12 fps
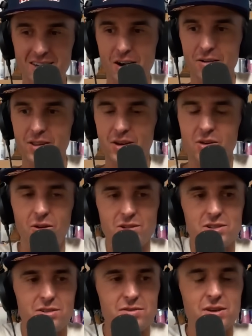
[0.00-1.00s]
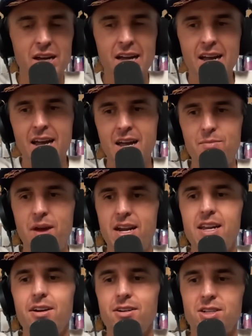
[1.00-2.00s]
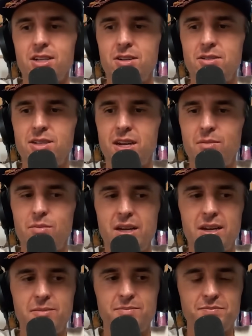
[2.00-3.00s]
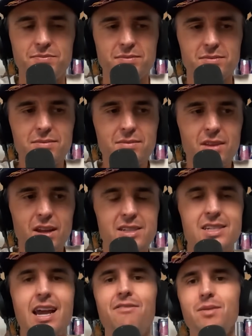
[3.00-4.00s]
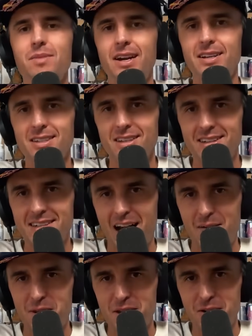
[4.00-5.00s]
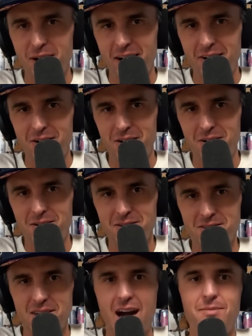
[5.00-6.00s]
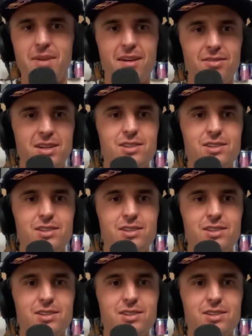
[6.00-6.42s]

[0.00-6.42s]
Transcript: over the course of many years at UTMB. 7 minutes at the top of the Grand Col. Tom Evans